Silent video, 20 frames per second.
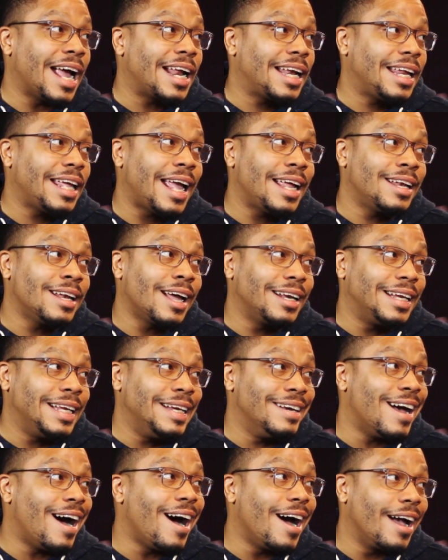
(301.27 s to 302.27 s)
98,
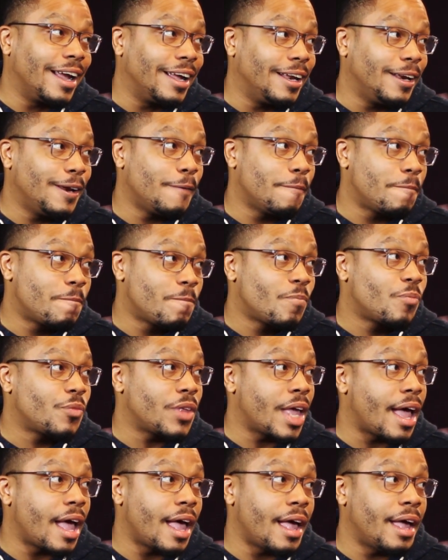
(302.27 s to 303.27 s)
99.
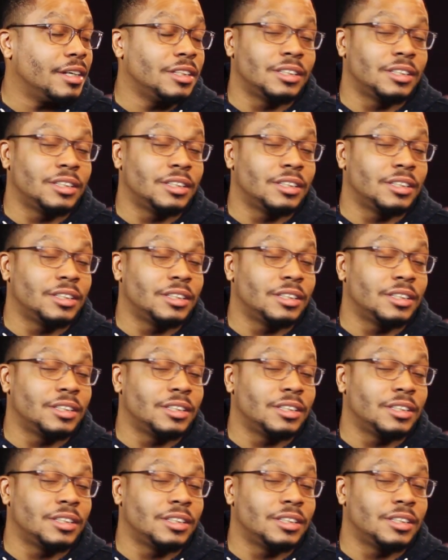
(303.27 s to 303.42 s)
Yeah.